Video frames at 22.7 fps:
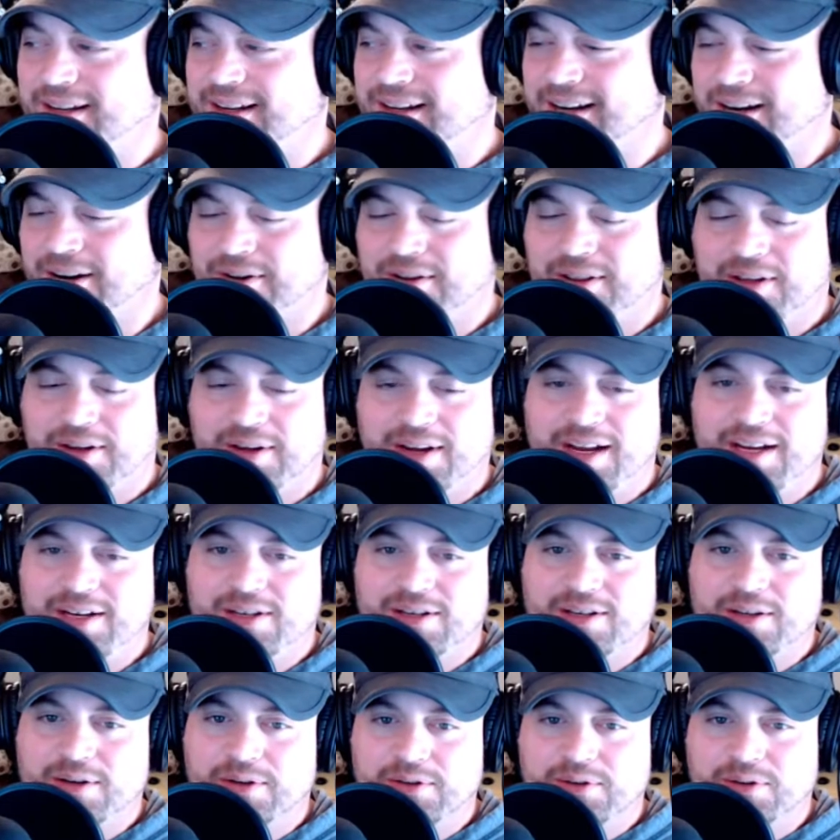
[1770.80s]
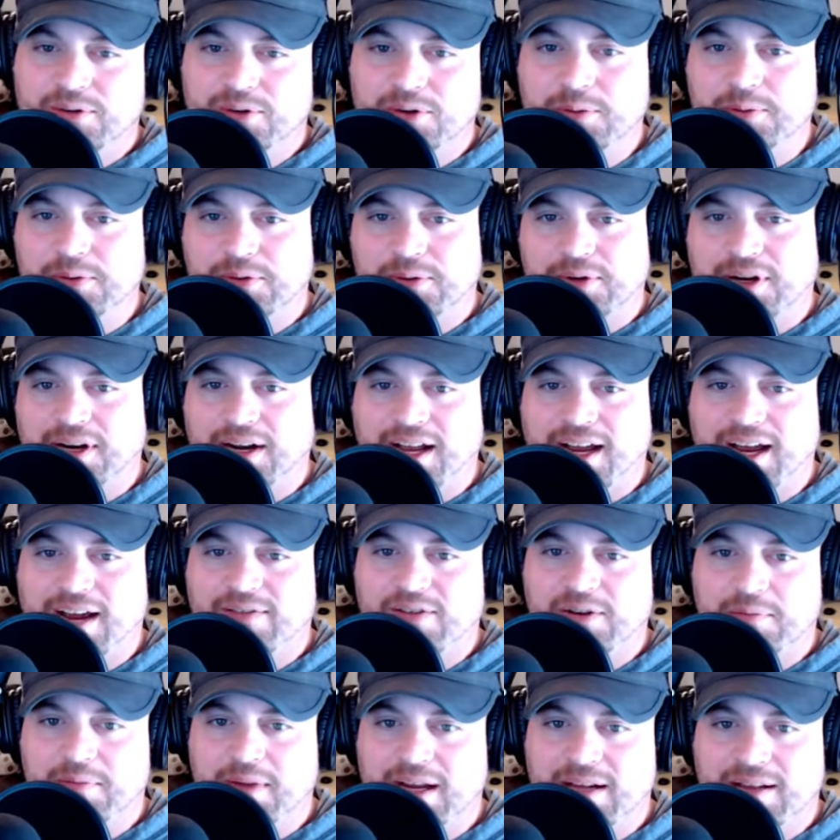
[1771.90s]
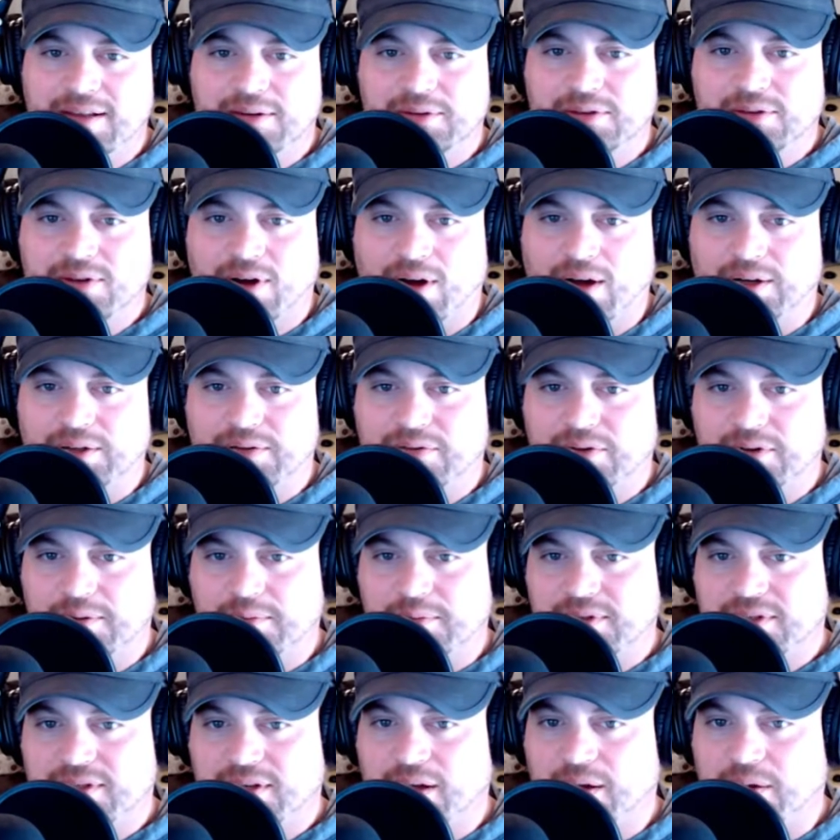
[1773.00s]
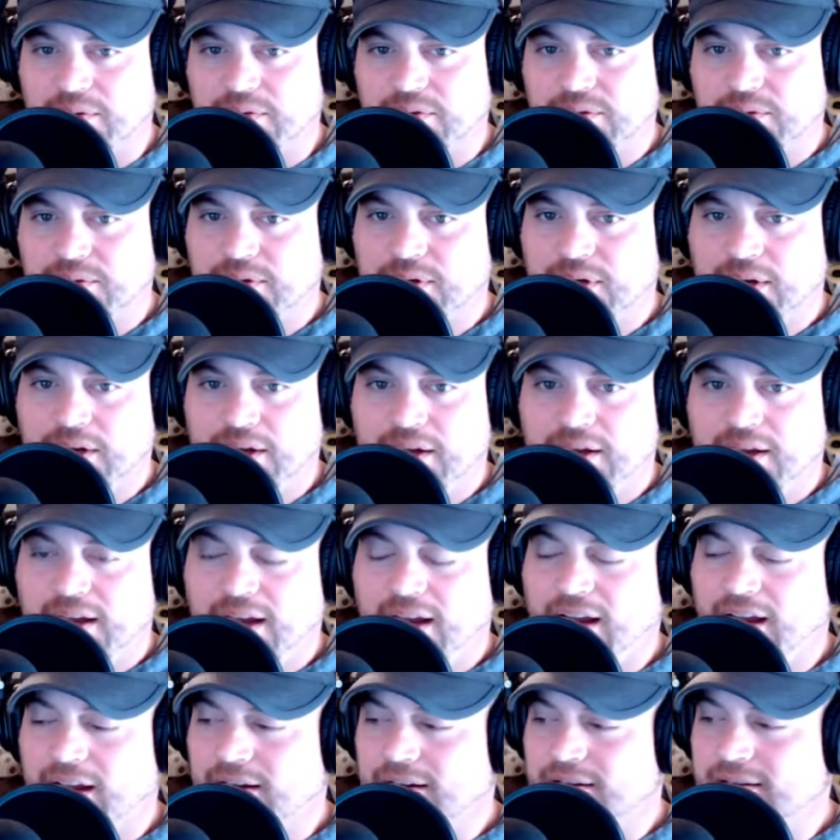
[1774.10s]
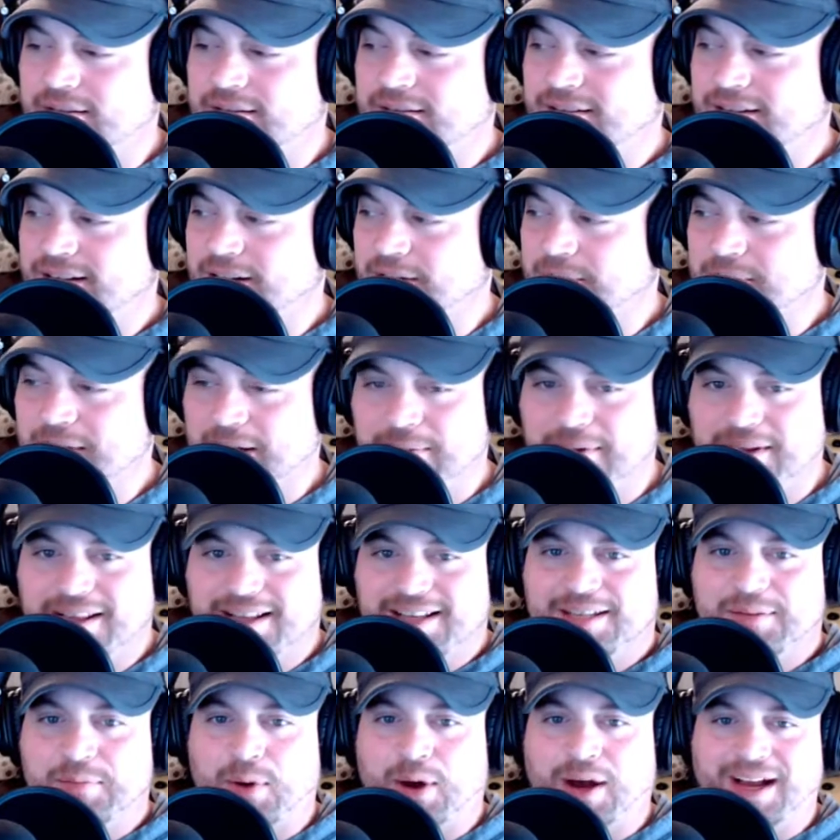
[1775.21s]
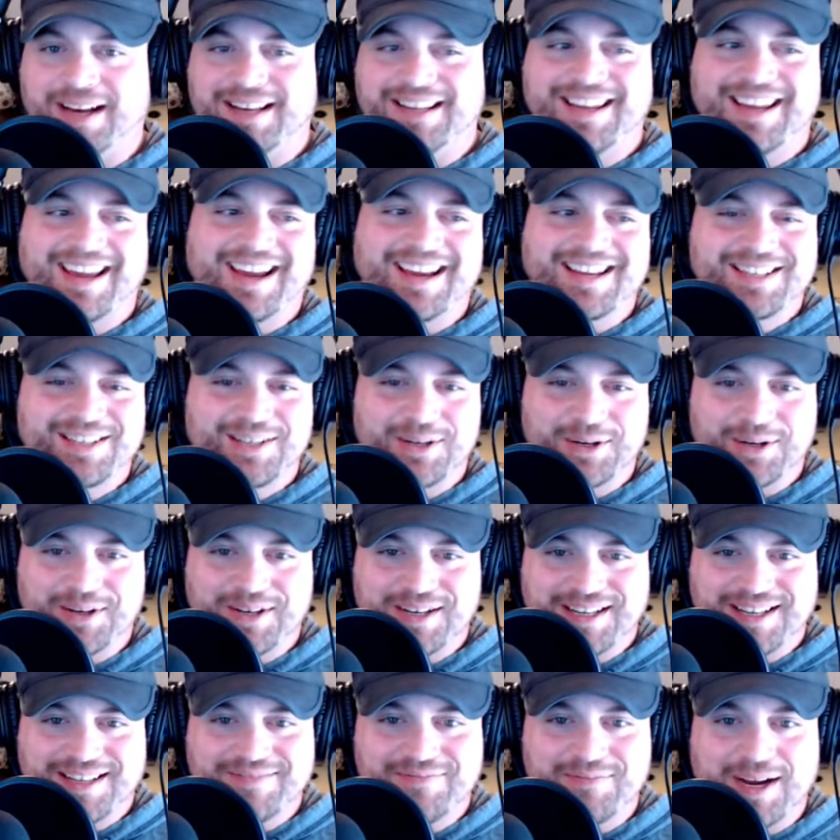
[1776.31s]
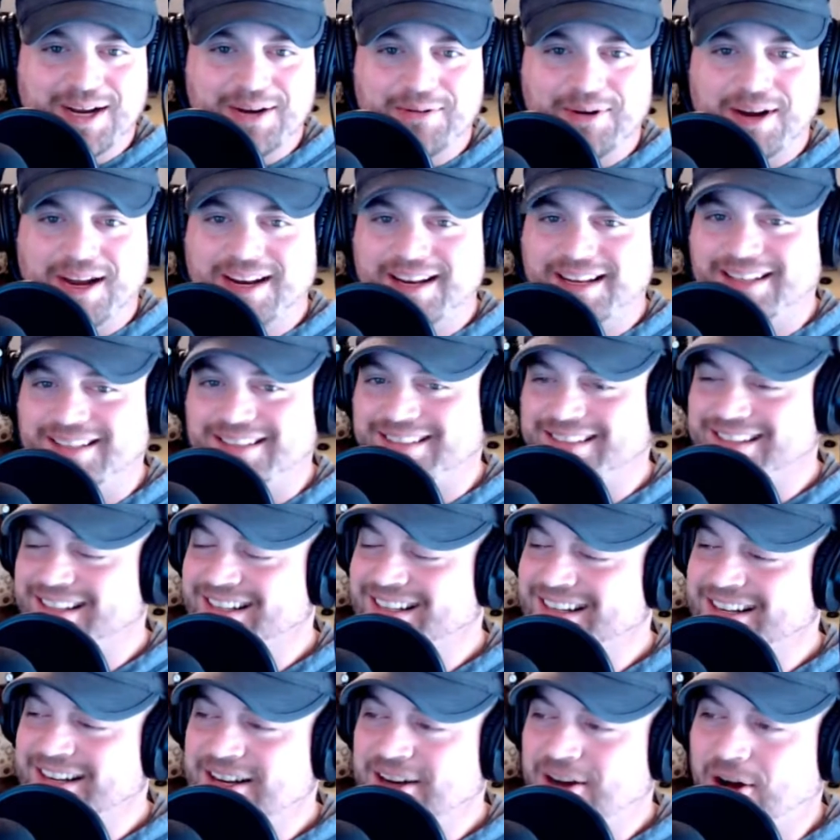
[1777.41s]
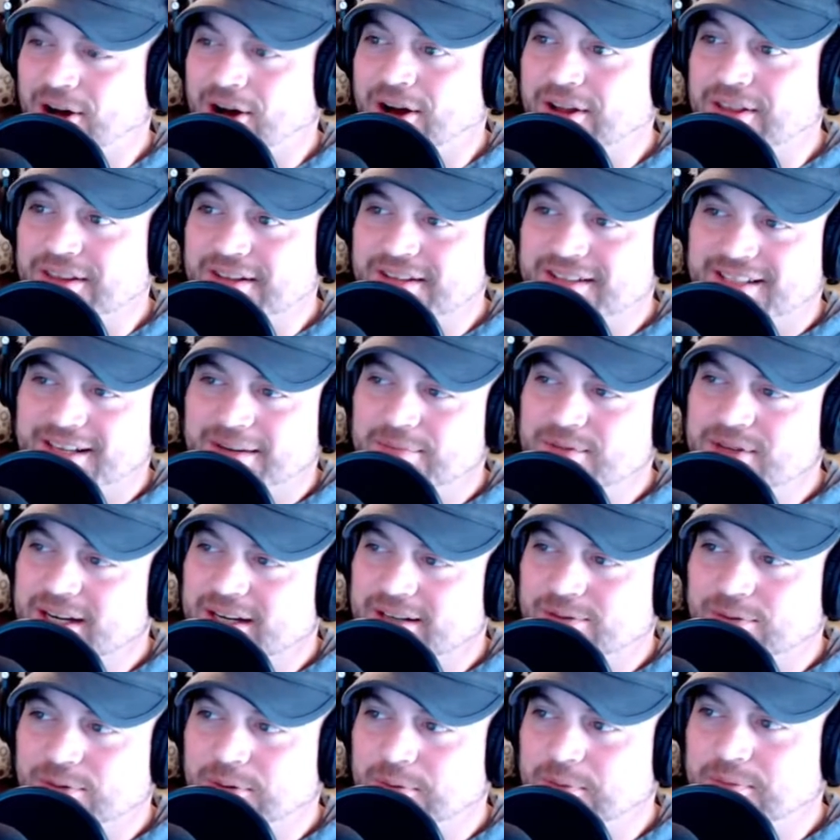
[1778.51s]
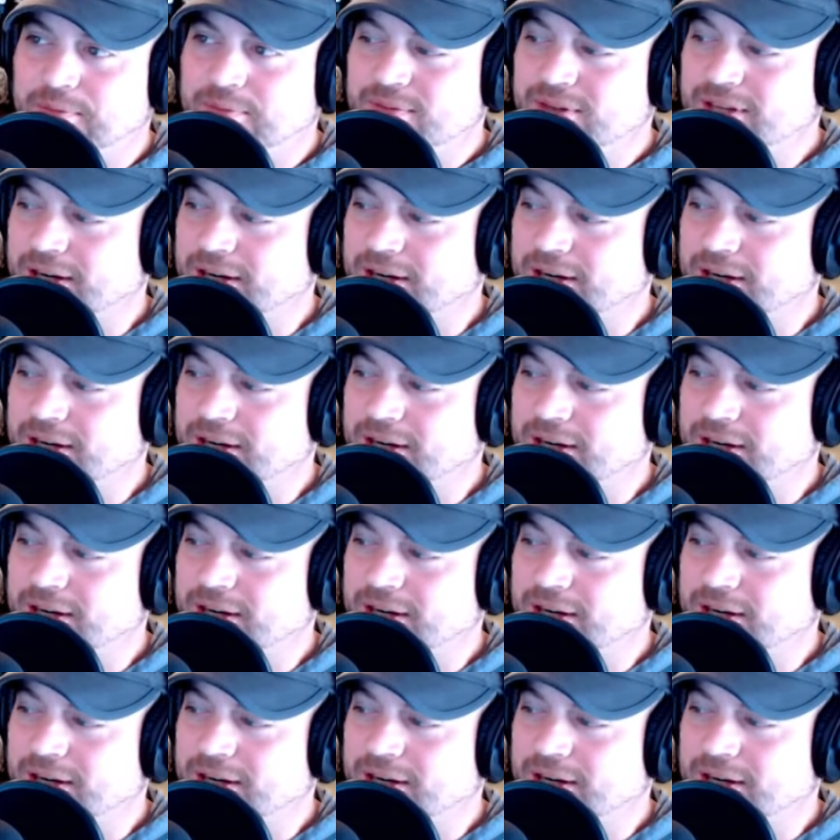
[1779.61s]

each of those groups are going to have to make those calls for themselves. And maybe this podcast or any of my writings on the subject will